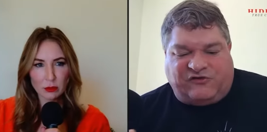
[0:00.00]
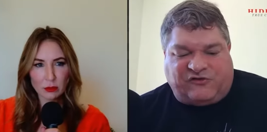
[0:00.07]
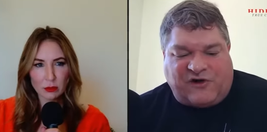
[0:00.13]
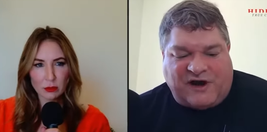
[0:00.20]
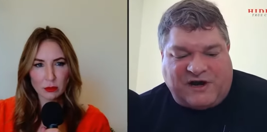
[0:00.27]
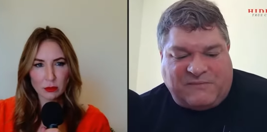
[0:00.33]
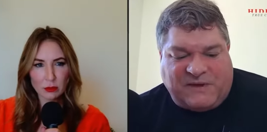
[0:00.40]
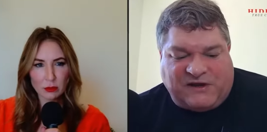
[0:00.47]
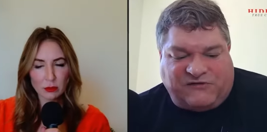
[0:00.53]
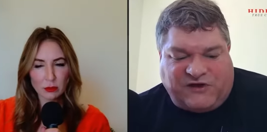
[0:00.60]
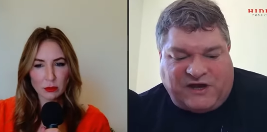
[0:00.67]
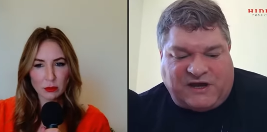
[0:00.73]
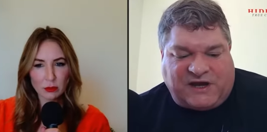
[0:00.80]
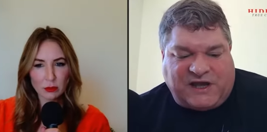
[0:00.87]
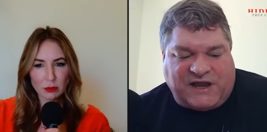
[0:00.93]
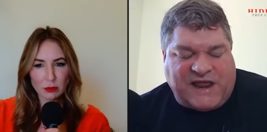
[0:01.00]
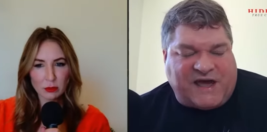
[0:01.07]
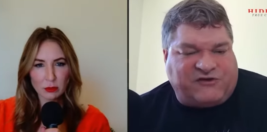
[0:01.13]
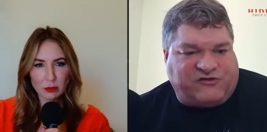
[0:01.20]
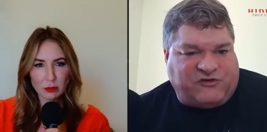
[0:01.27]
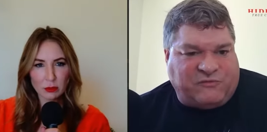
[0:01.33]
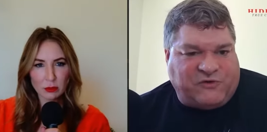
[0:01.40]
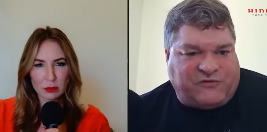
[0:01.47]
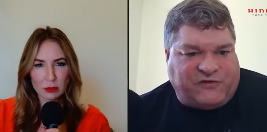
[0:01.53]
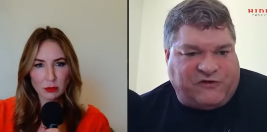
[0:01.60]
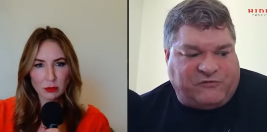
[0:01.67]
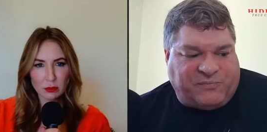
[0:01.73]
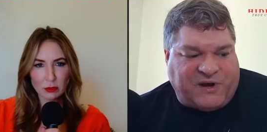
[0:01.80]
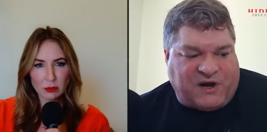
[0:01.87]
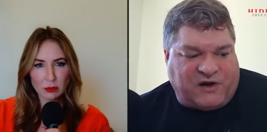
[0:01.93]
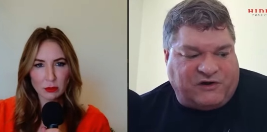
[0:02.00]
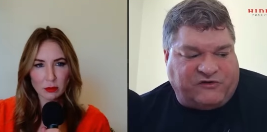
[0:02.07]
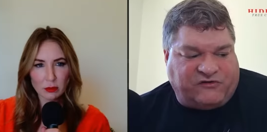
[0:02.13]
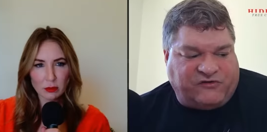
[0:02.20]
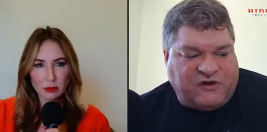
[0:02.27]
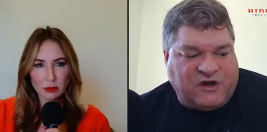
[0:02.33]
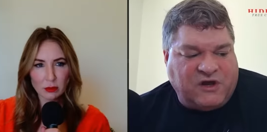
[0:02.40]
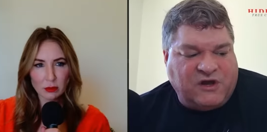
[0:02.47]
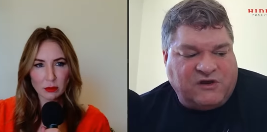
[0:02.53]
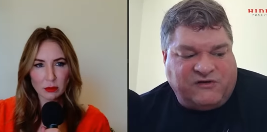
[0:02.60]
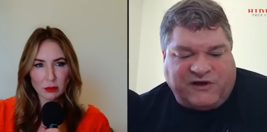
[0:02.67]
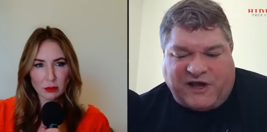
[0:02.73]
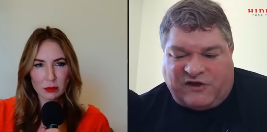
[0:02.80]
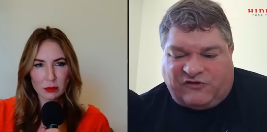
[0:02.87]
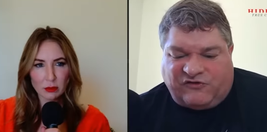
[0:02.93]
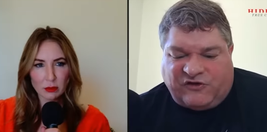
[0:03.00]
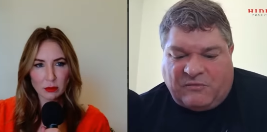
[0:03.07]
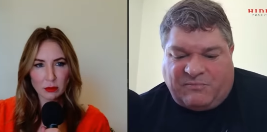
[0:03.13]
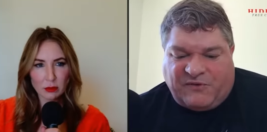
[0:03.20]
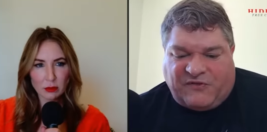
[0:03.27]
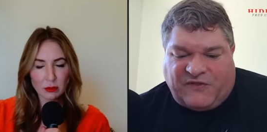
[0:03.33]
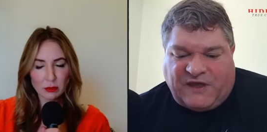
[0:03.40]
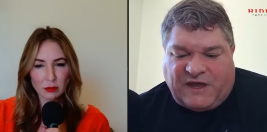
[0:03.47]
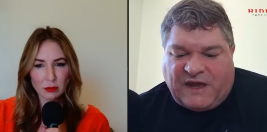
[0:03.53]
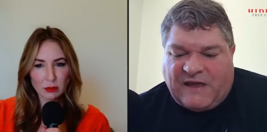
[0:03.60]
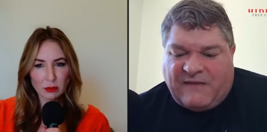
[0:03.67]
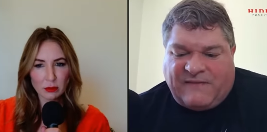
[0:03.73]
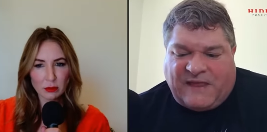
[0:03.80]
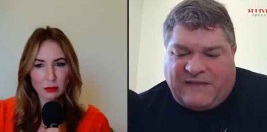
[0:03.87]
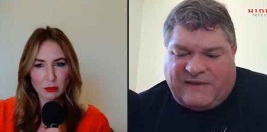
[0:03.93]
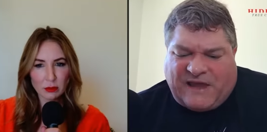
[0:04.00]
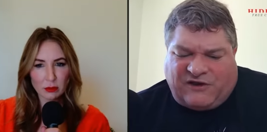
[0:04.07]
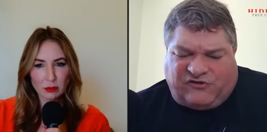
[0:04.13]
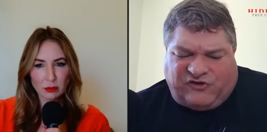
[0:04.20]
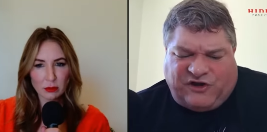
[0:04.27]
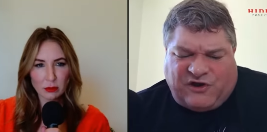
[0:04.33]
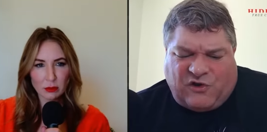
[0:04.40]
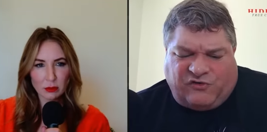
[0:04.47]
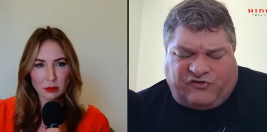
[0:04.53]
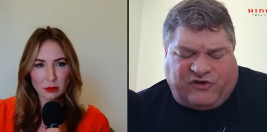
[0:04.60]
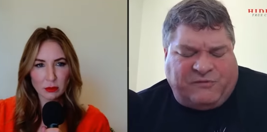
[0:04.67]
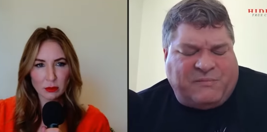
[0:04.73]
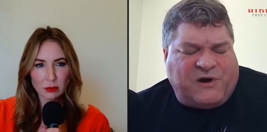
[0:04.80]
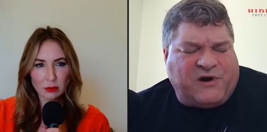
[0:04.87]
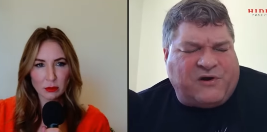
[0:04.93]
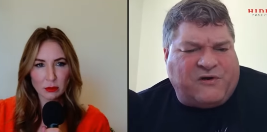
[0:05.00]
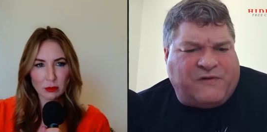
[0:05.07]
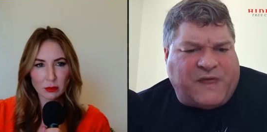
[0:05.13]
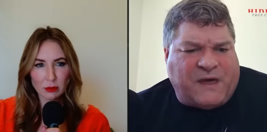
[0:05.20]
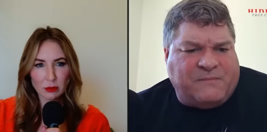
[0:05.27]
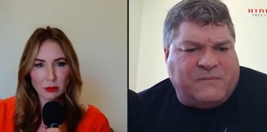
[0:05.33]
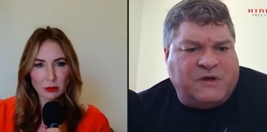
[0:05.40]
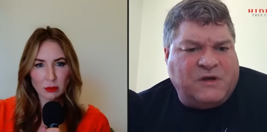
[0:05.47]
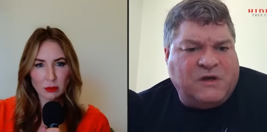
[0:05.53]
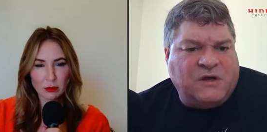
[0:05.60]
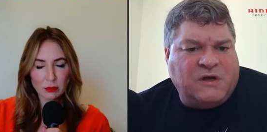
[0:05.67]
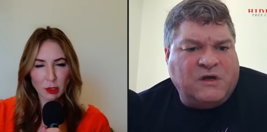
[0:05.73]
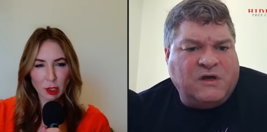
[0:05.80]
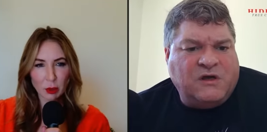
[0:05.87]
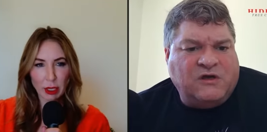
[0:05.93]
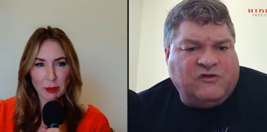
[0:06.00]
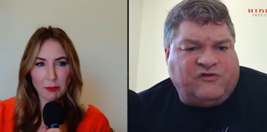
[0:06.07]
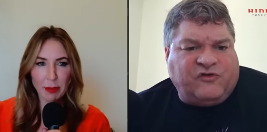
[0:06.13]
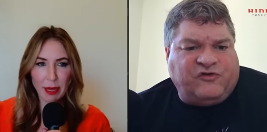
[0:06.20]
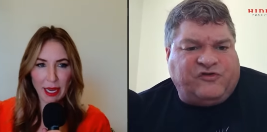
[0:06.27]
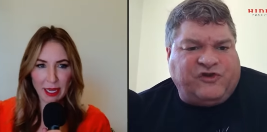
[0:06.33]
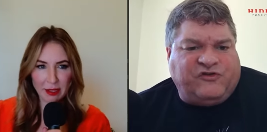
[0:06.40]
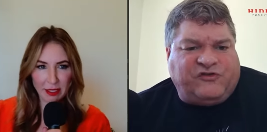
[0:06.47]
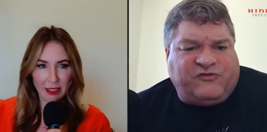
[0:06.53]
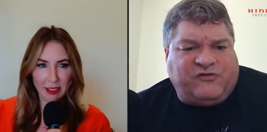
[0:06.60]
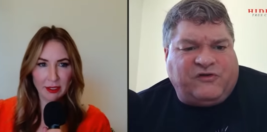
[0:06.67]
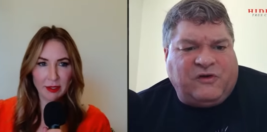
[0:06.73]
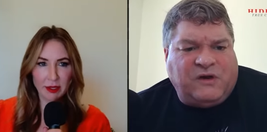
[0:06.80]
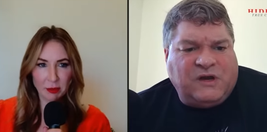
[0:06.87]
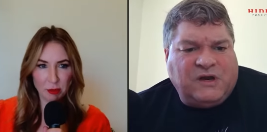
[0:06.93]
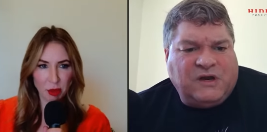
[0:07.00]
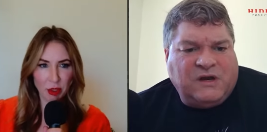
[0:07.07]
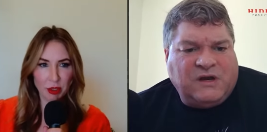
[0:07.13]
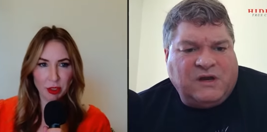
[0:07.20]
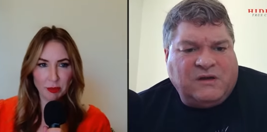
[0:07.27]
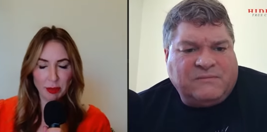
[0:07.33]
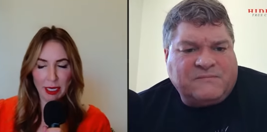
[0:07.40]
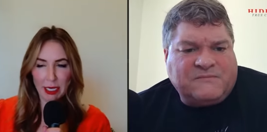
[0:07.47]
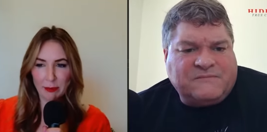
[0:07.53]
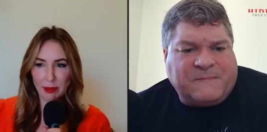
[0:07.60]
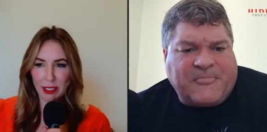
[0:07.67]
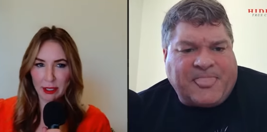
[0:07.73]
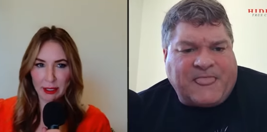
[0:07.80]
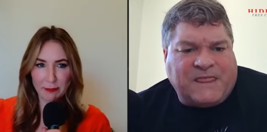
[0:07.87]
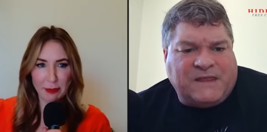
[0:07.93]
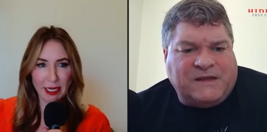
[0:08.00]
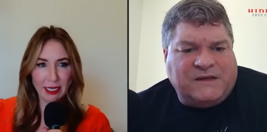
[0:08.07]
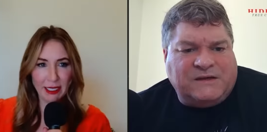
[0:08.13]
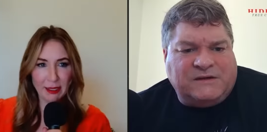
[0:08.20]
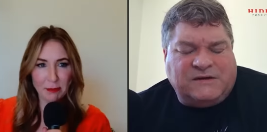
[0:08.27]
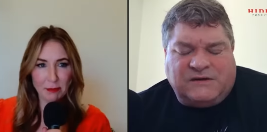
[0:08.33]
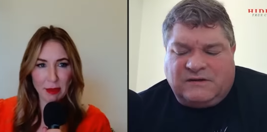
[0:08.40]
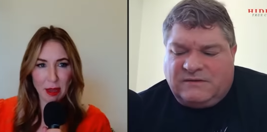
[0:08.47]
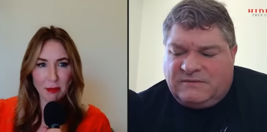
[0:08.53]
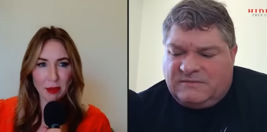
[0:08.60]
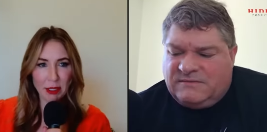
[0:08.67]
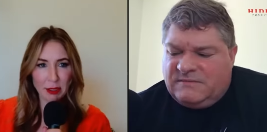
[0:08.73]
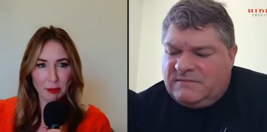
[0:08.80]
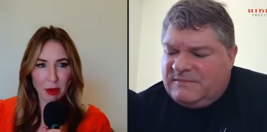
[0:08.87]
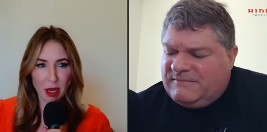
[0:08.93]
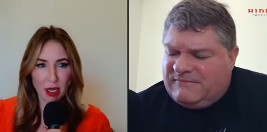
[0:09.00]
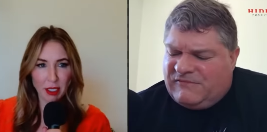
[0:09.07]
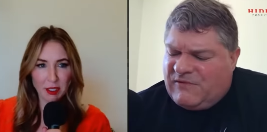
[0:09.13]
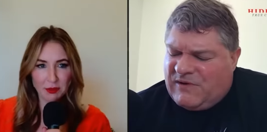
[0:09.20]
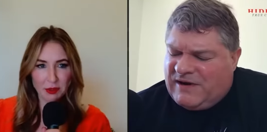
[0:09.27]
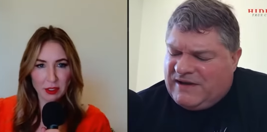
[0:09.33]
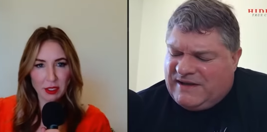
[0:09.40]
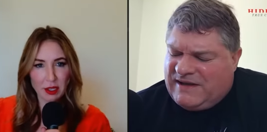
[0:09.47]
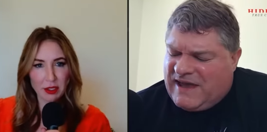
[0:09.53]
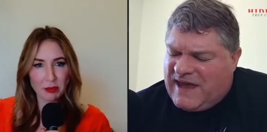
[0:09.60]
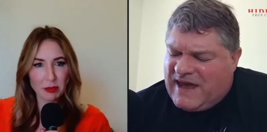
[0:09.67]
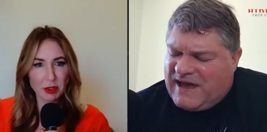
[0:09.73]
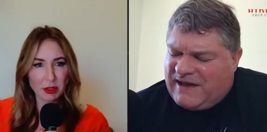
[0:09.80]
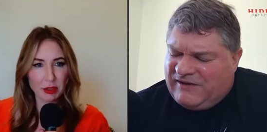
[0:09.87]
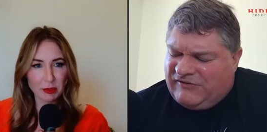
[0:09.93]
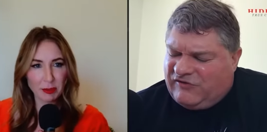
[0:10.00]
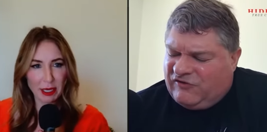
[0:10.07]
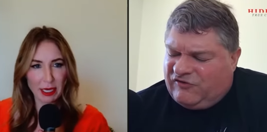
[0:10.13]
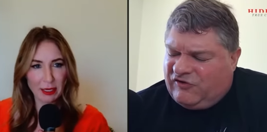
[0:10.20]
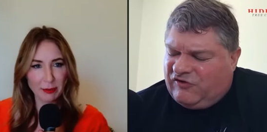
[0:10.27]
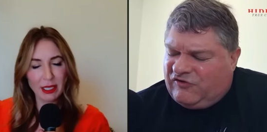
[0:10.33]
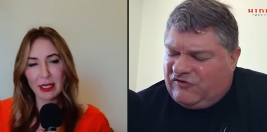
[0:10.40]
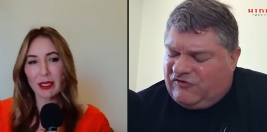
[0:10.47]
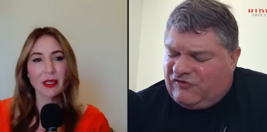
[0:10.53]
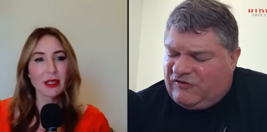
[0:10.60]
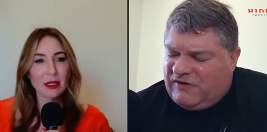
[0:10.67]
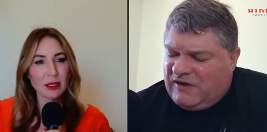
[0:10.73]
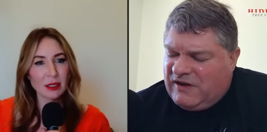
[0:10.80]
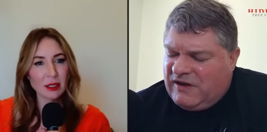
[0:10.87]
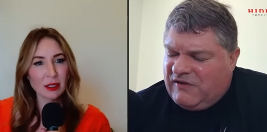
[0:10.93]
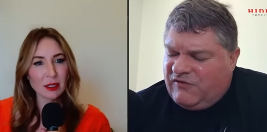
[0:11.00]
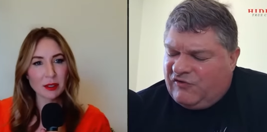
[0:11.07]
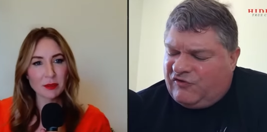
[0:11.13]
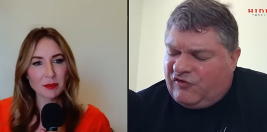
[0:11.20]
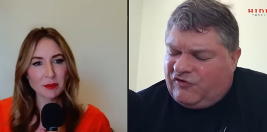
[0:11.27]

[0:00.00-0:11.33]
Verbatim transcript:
Speaker 1: trying to maintain a connection with these parents to get sympathy, and yet she knows she murdered them.
Speaker 2: Right, so bathing the murdered baby, making a memory box for another yeah, murdered so
Speaker 1: there's a